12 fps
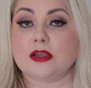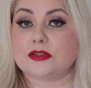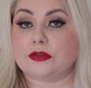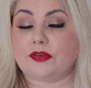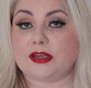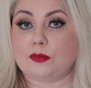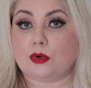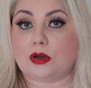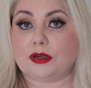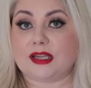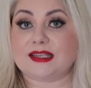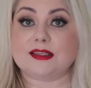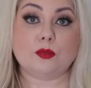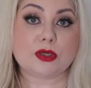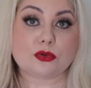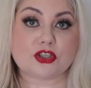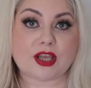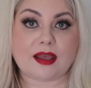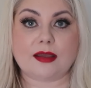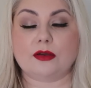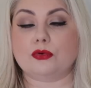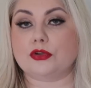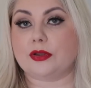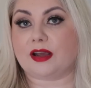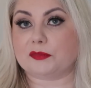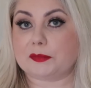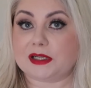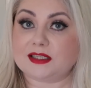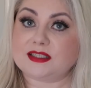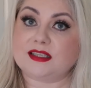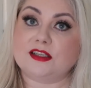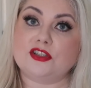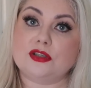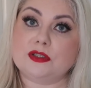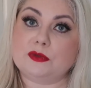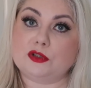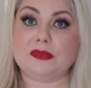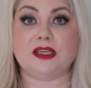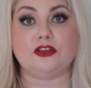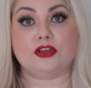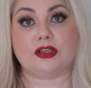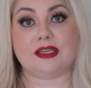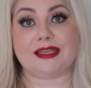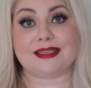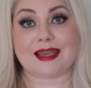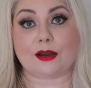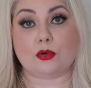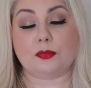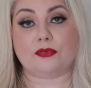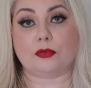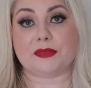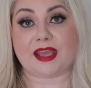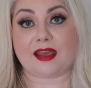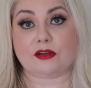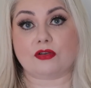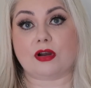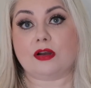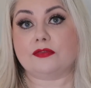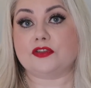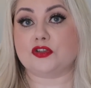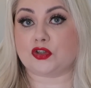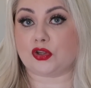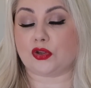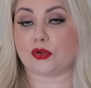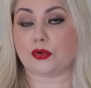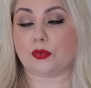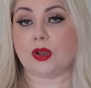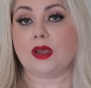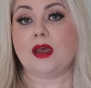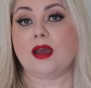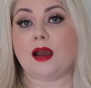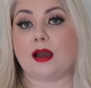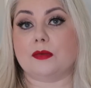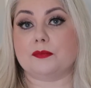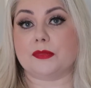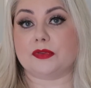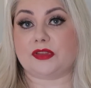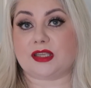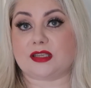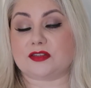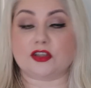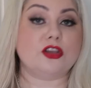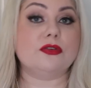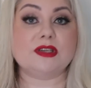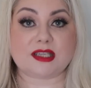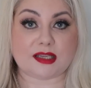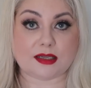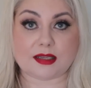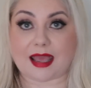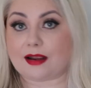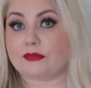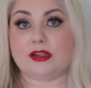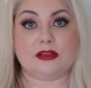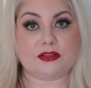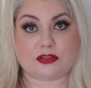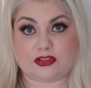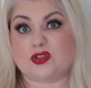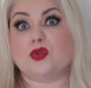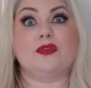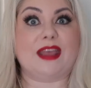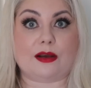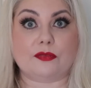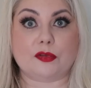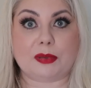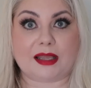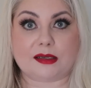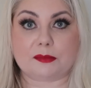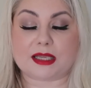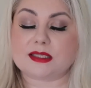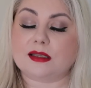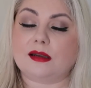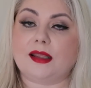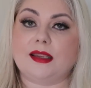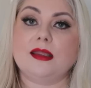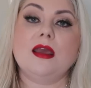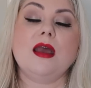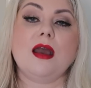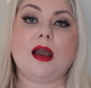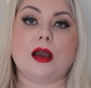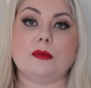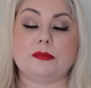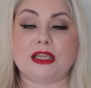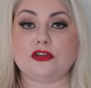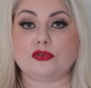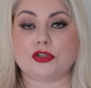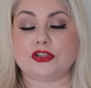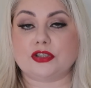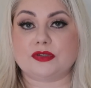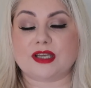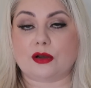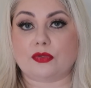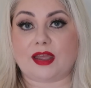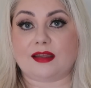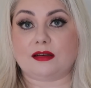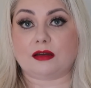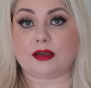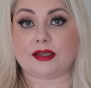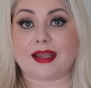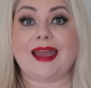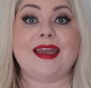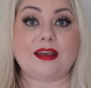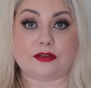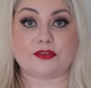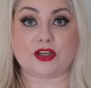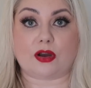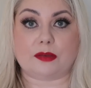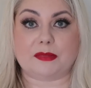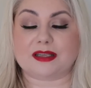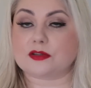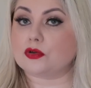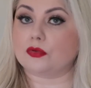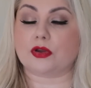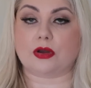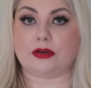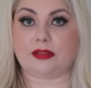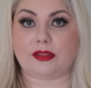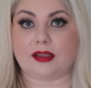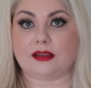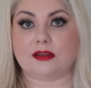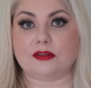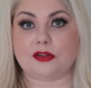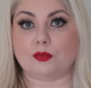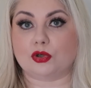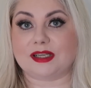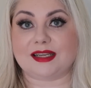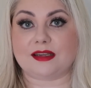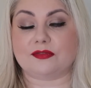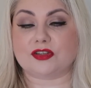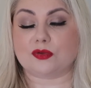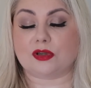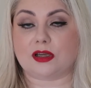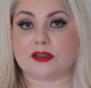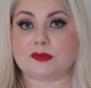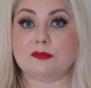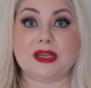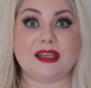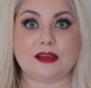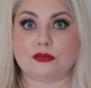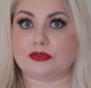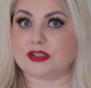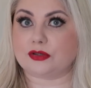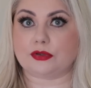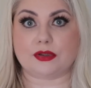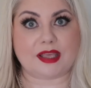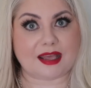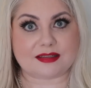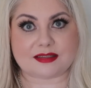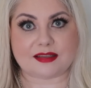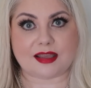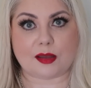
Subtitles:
So if anyone is in a wheelchair or you have mobility issues, which mean you're going to need help from the aircraft to the security areas to sort of get off the plane basically, make sure you do tell the airline ahead of time. That's not the kind of thing you want to leave until the last minute or until you get to the